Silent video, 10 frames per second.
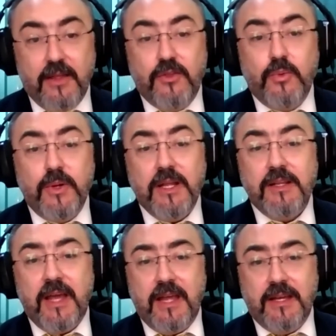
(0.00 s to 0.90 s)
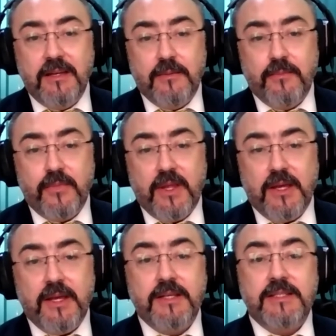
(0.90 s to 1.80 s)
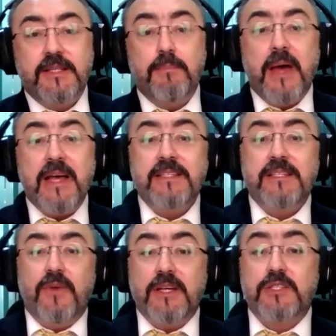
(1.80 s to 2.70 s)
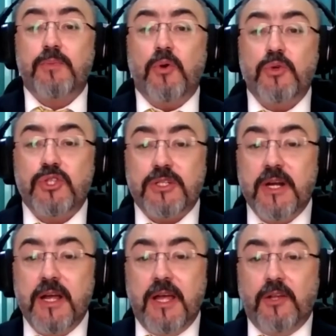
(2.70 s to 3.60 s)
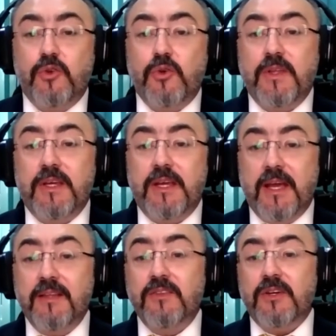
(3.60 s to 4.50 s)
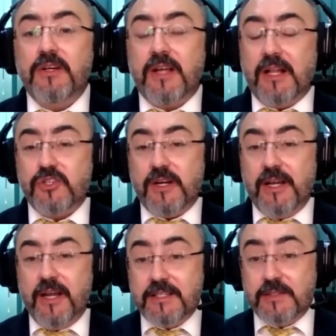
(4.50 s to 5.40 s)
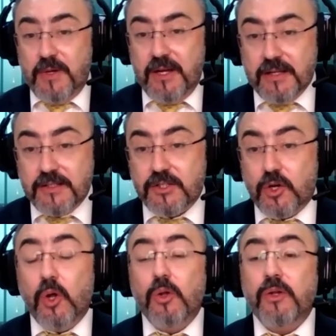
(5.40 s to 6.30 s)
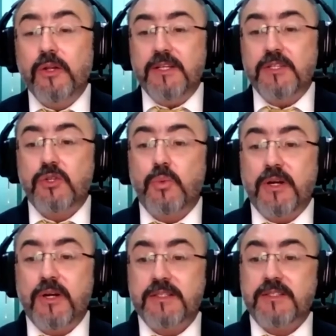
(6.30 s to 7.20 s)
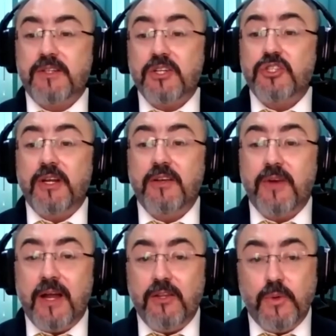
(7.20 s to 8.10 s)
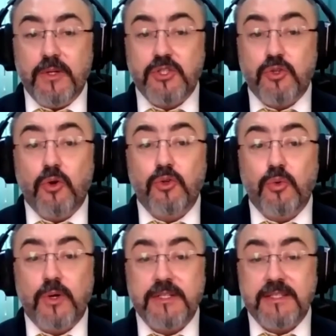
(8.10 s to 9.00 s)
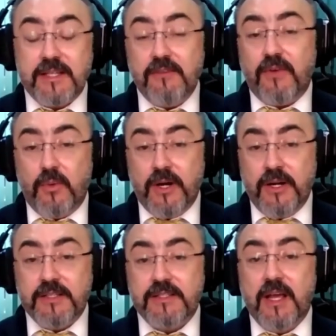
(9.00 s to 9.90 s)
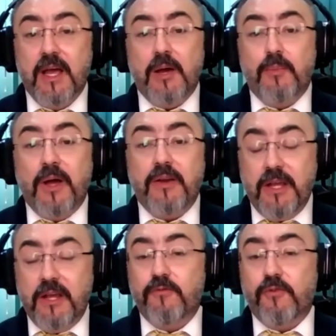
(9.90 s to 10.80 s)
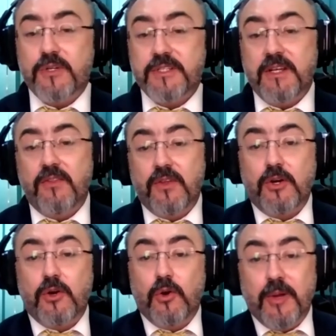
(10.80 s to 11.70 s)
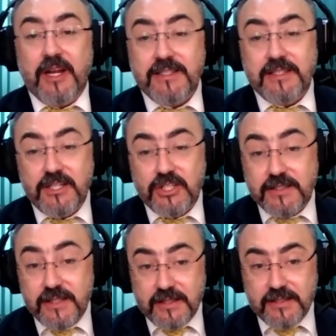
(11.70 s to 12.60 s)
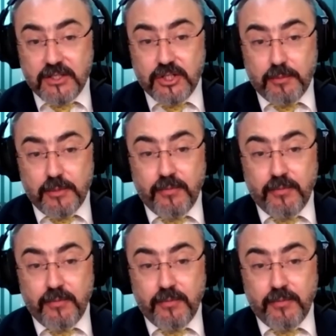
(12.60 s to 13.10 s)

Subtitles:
The real gain is the massive exposure to the intercultural experience. All leads towards structuring graduates talk towards self-awareness by reinforcing their globalization citizenship.